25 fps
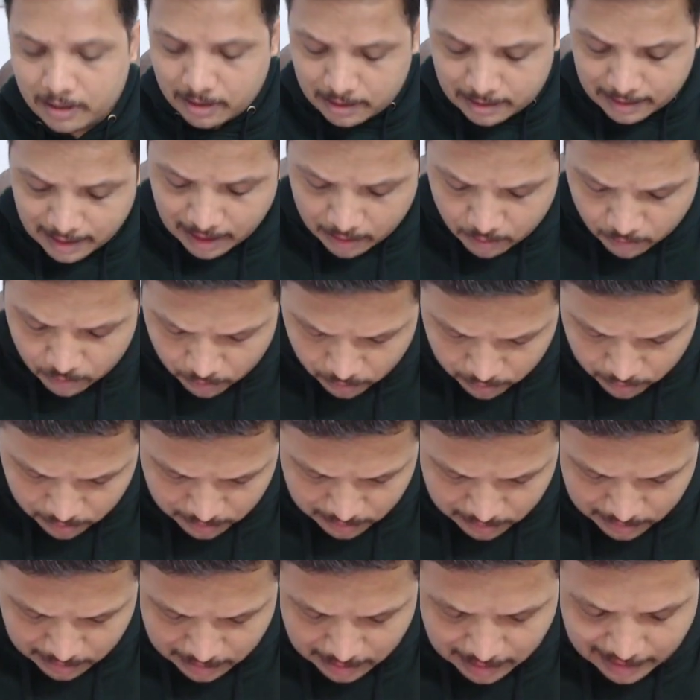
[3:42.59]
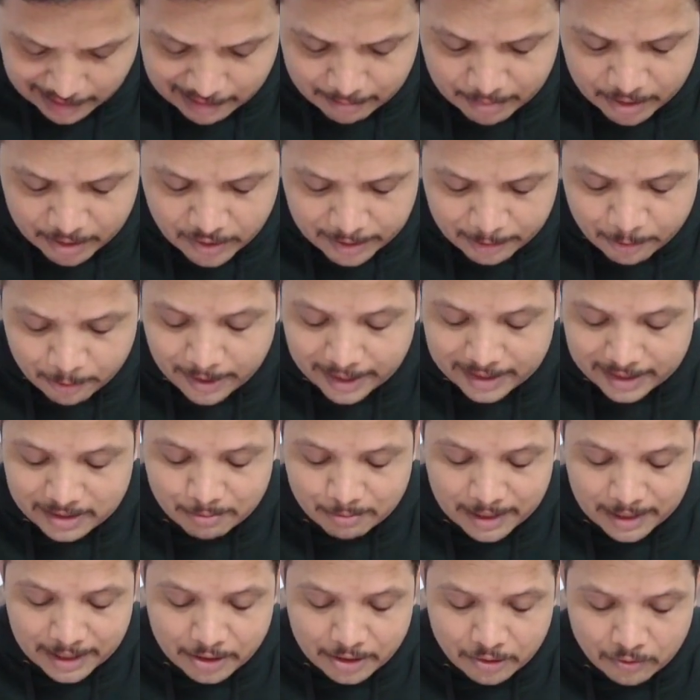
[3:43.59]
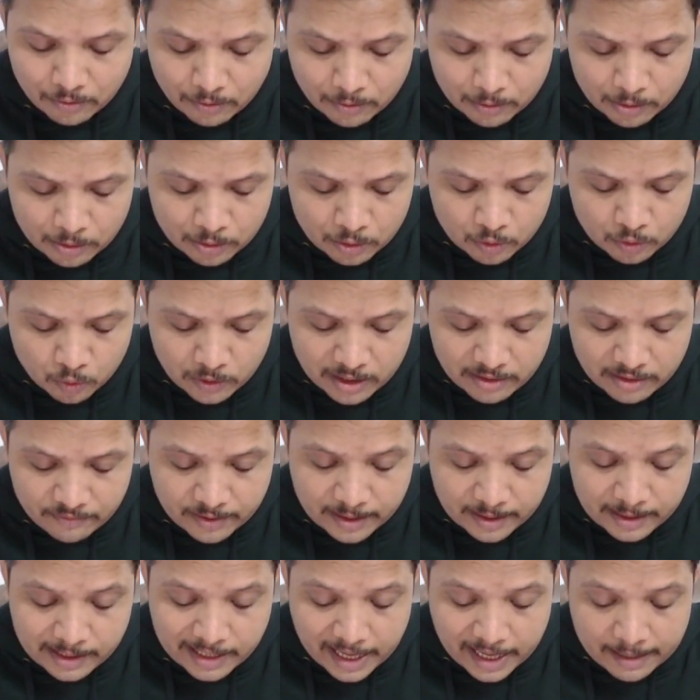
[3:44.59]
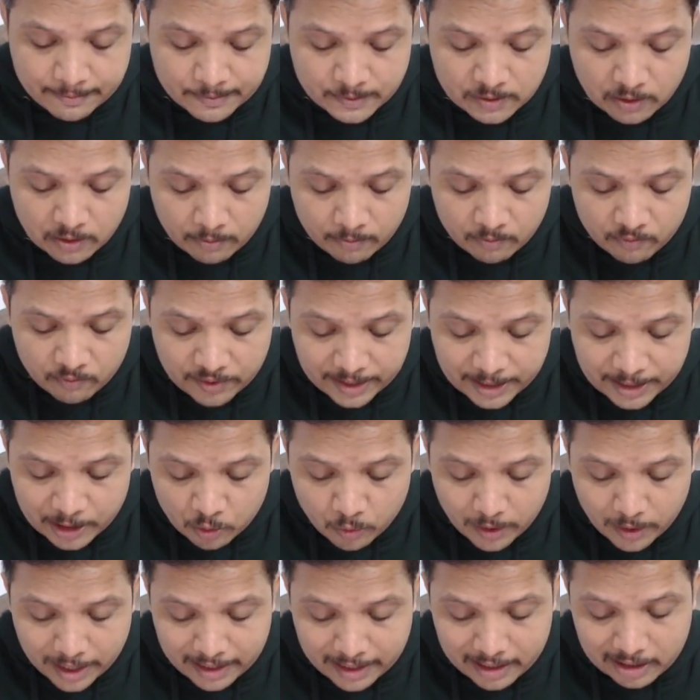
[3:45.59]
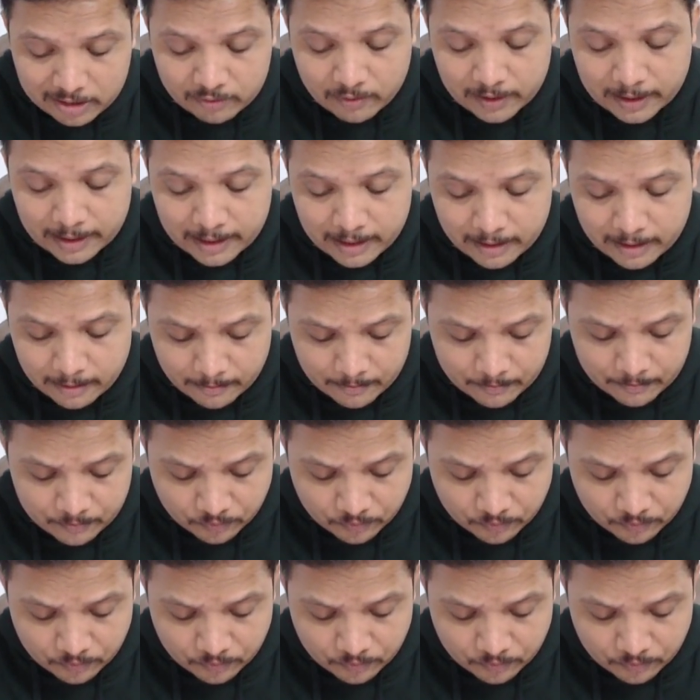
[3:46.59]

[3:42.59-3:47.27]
Now I'll be going to explain you two different types of V2I converter,